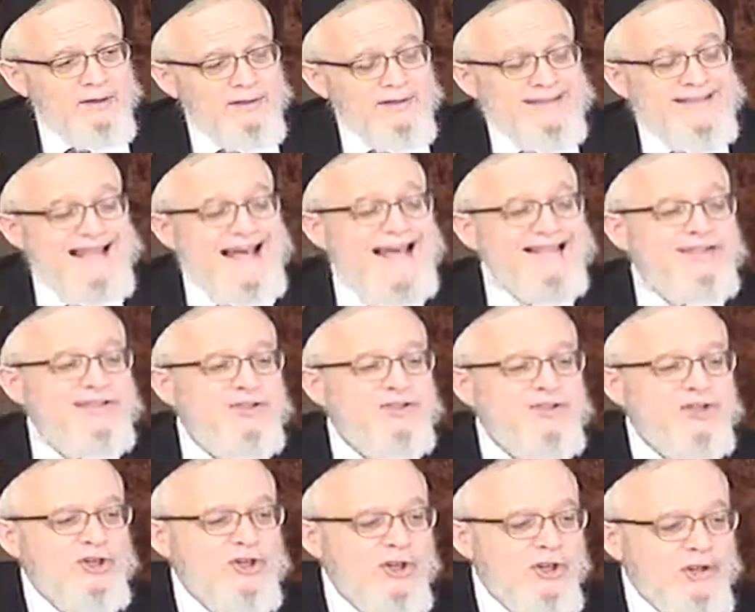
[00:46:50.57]
not to
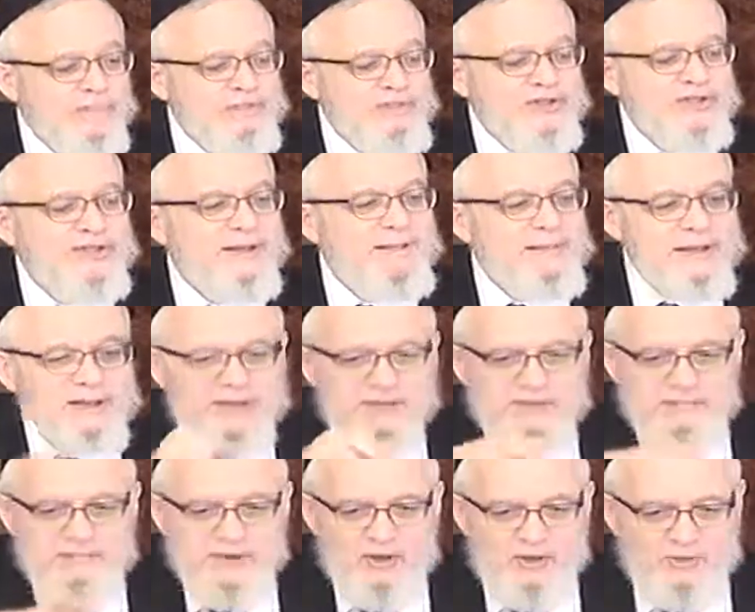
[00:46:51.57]
succumb to something that's
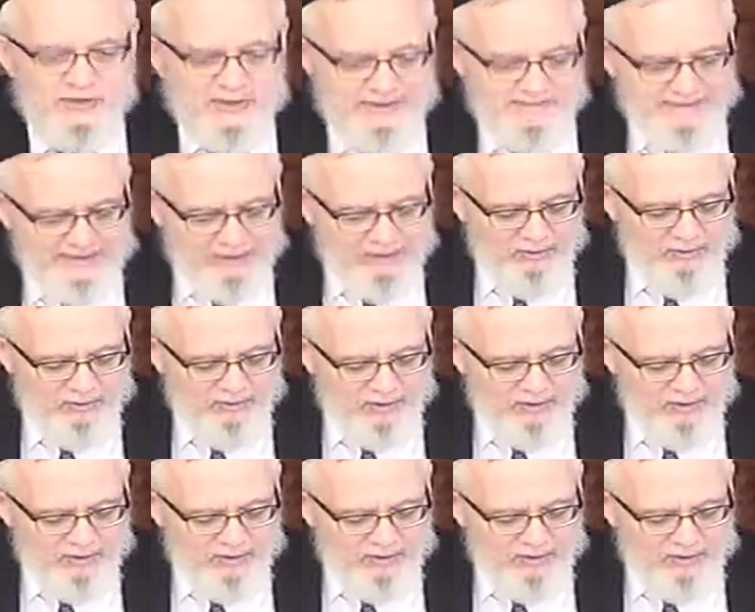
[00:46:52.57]
beyond his power.